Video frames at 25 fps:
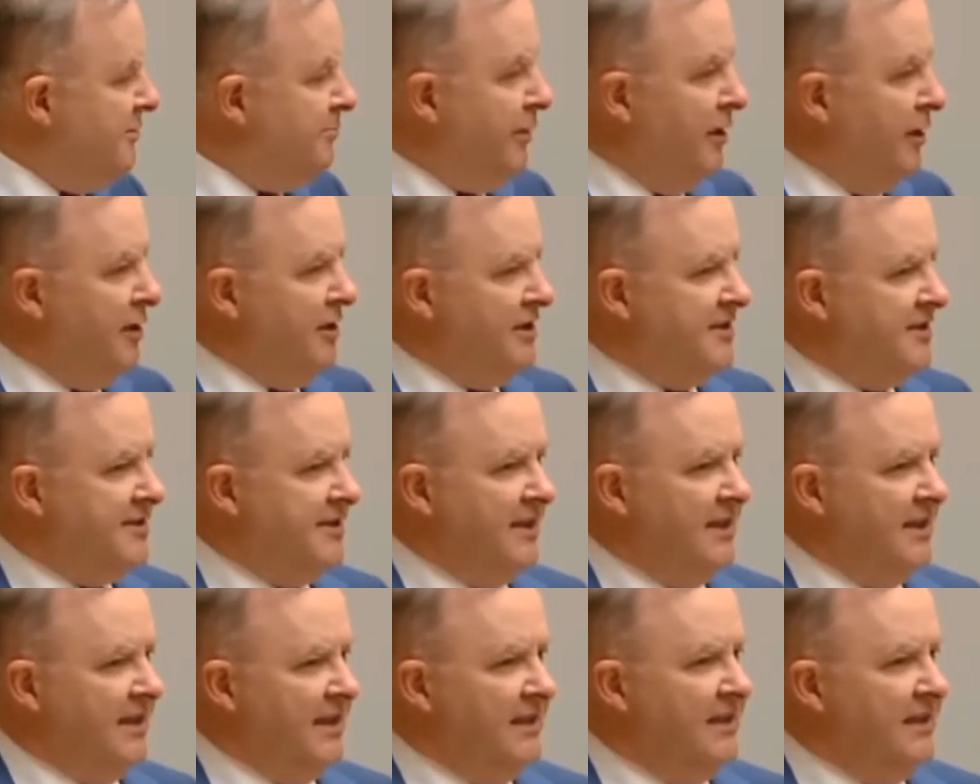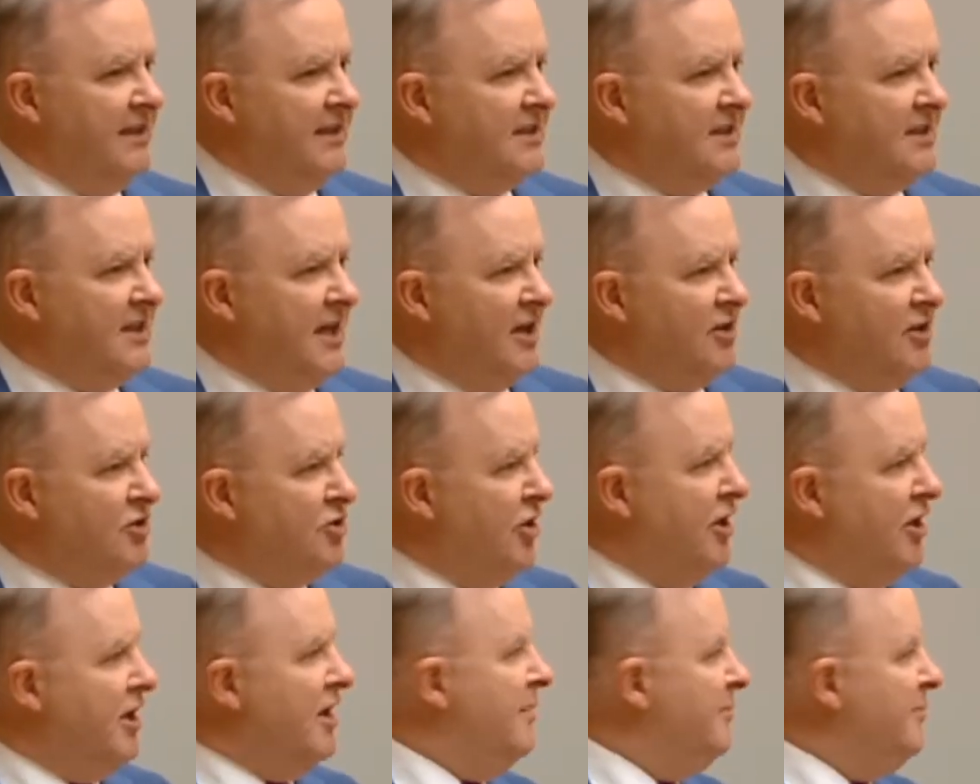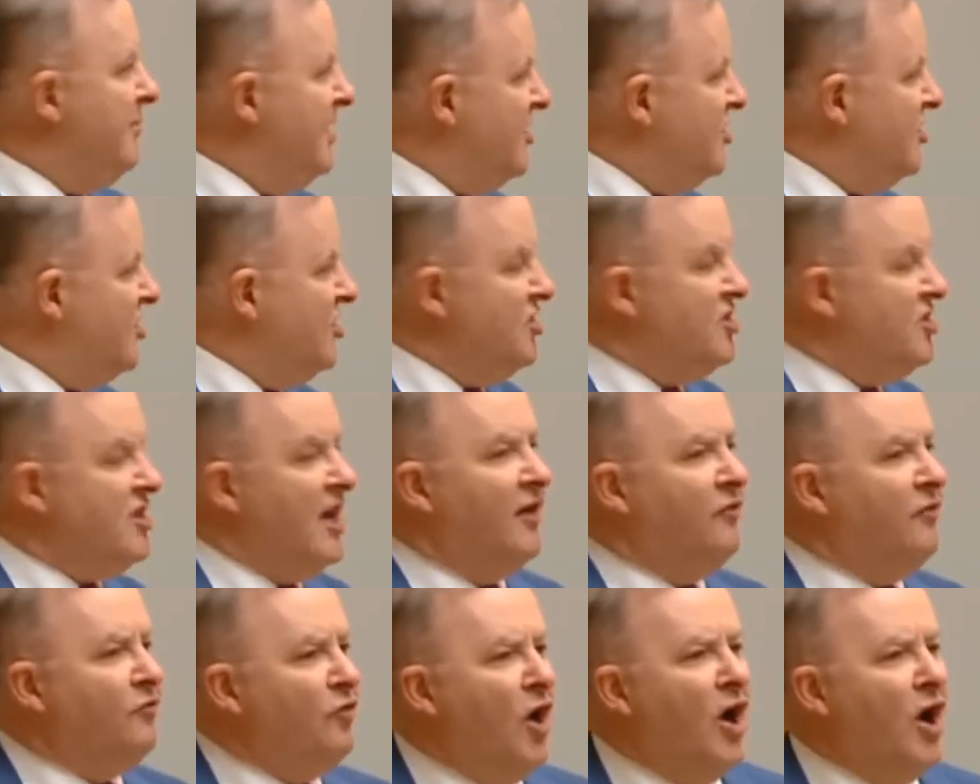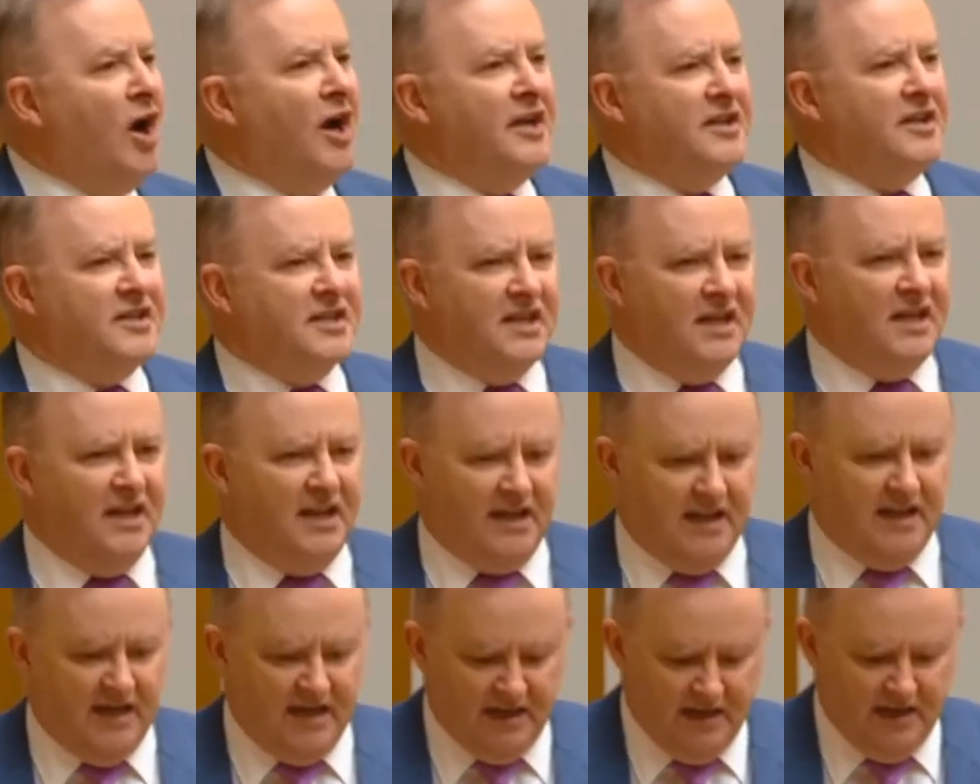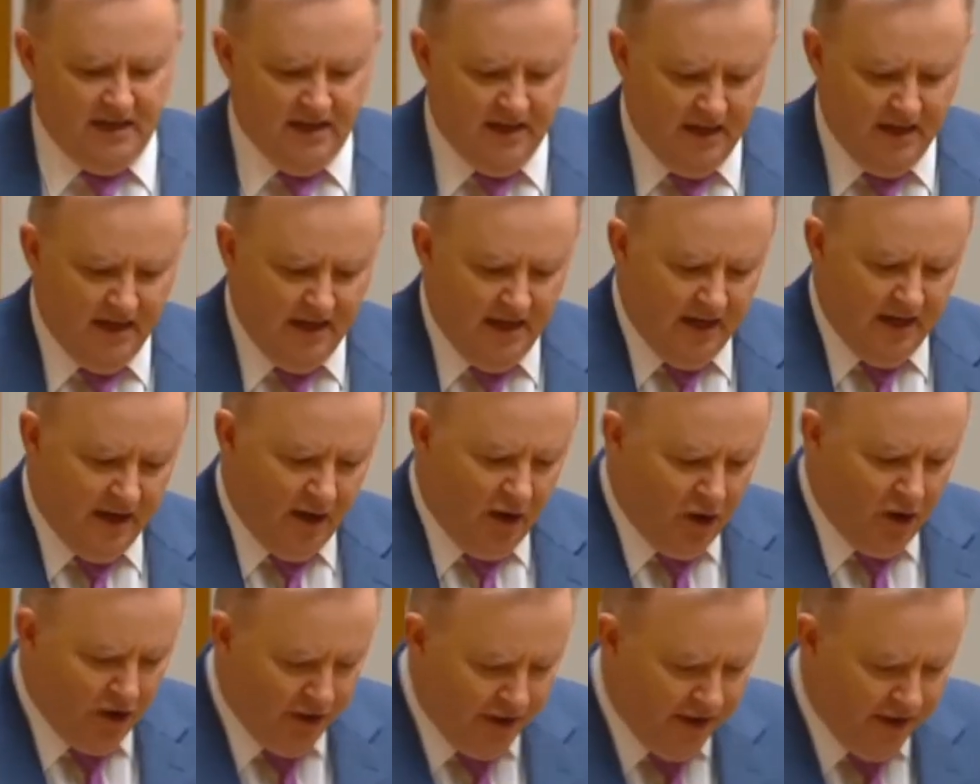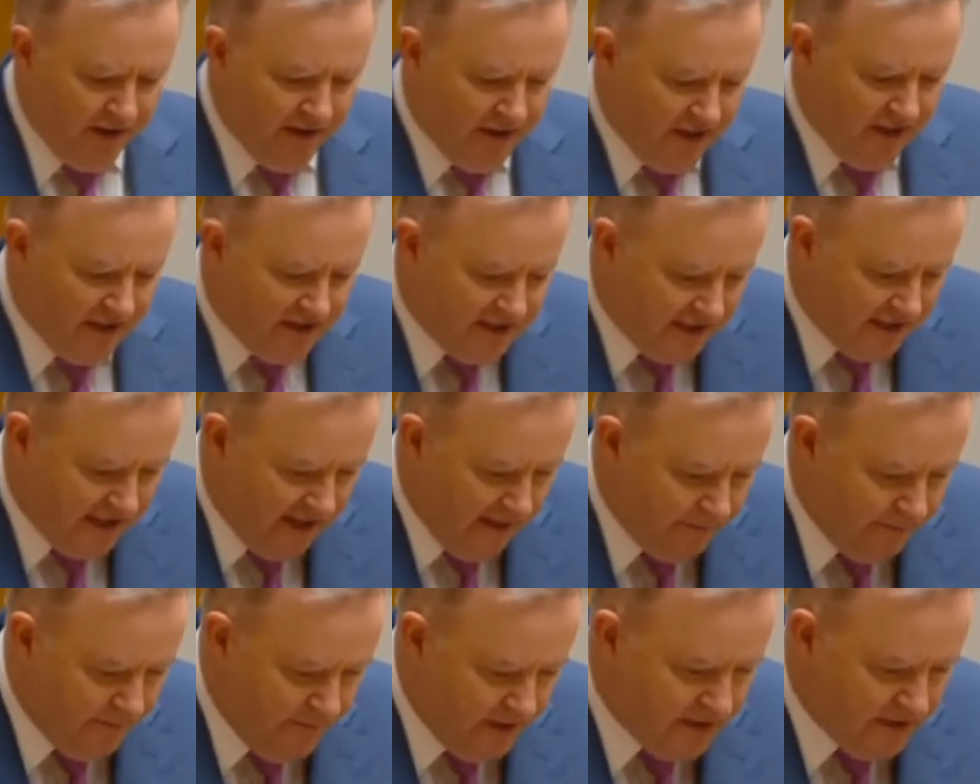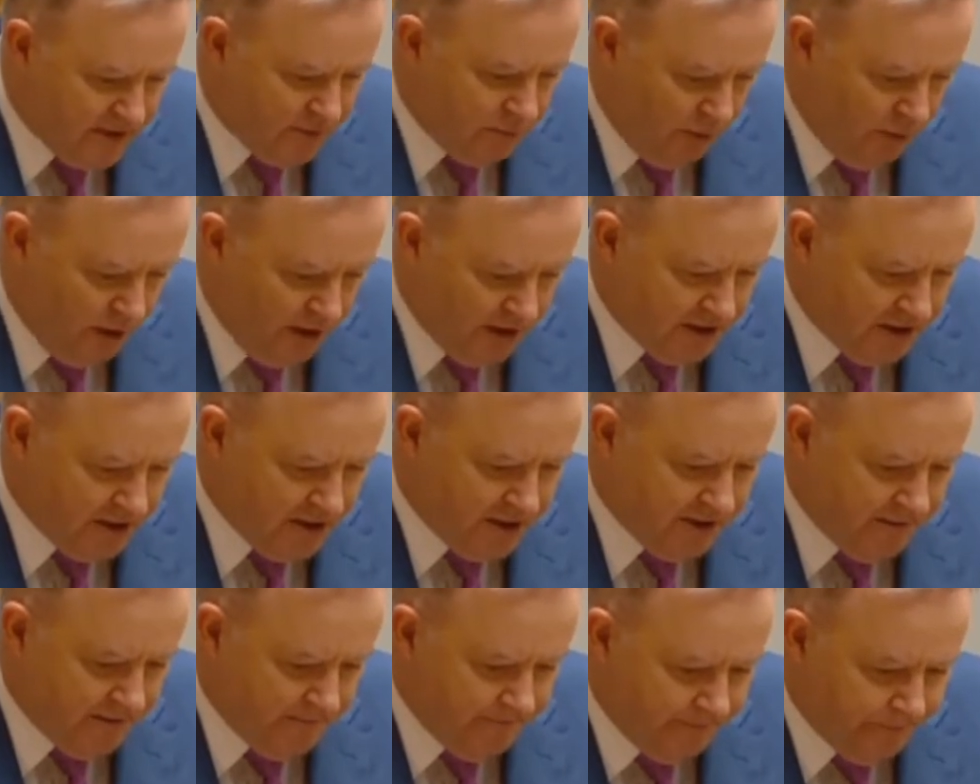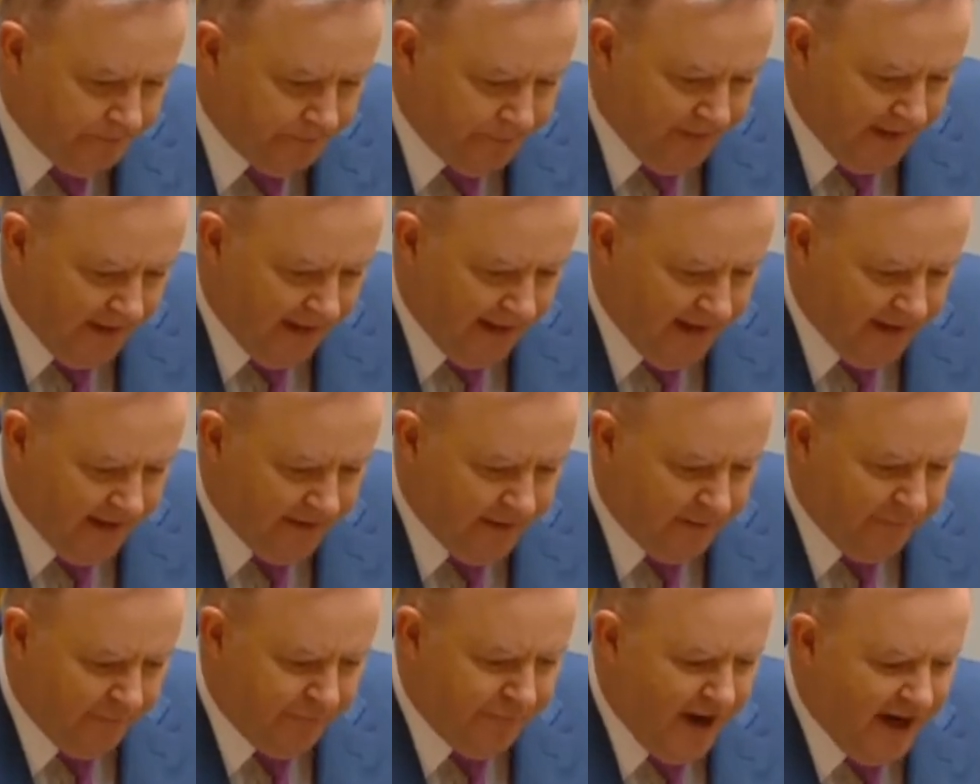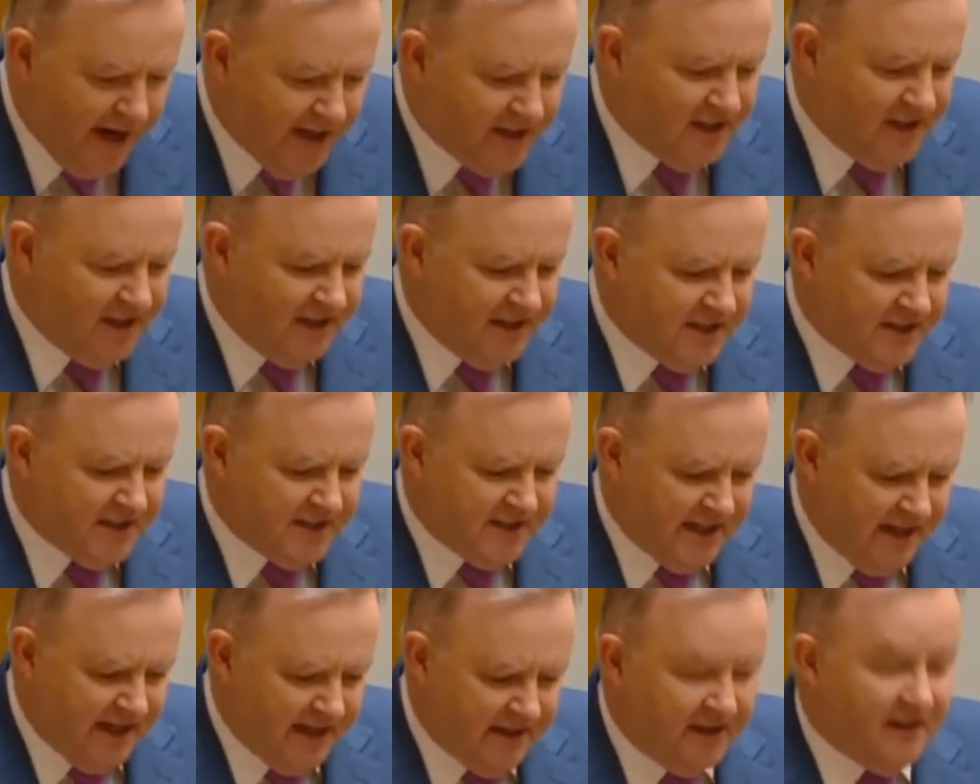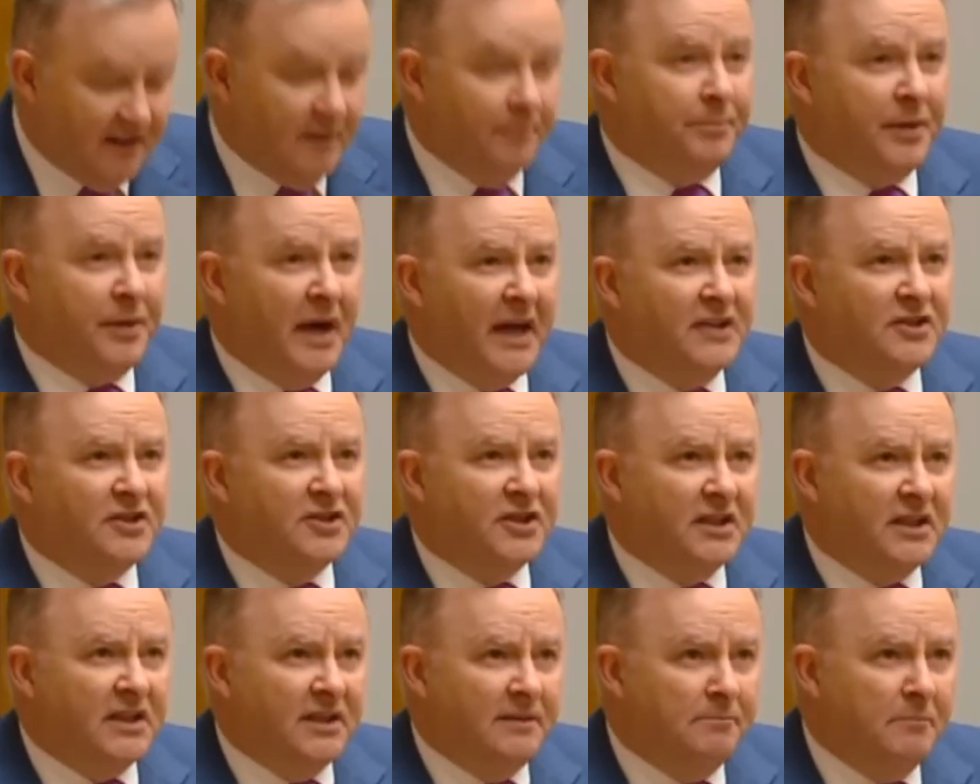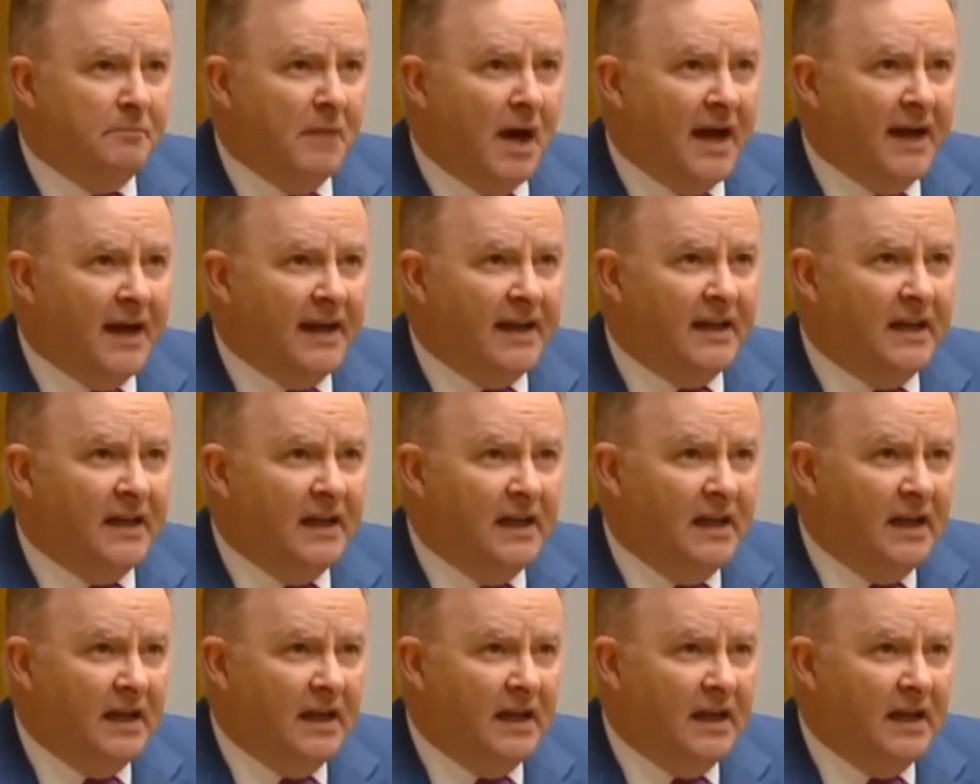policy in this country, and emissions are rising again on this government's watch. The fact is that the budget in May